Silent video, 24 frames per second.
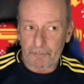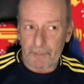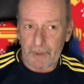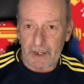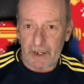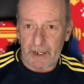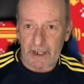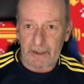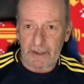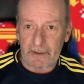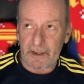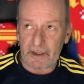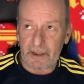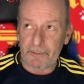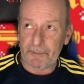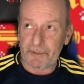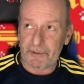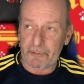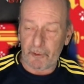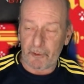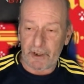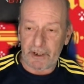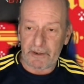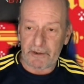in
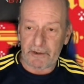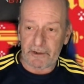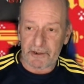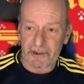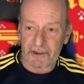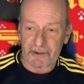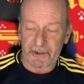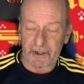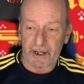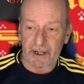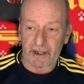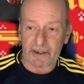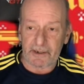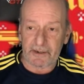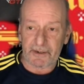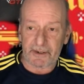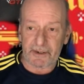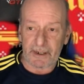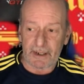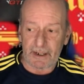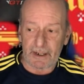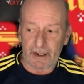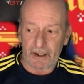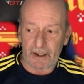between the sticks
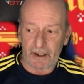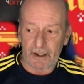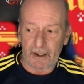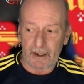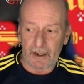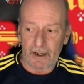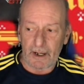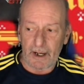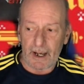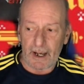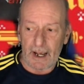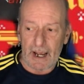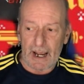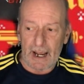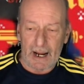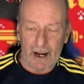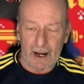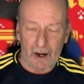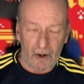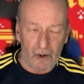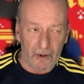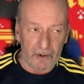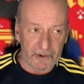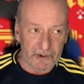at
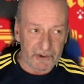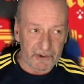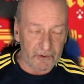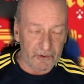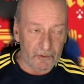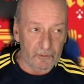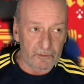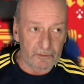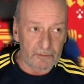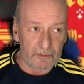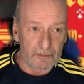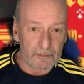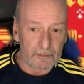Arsenal.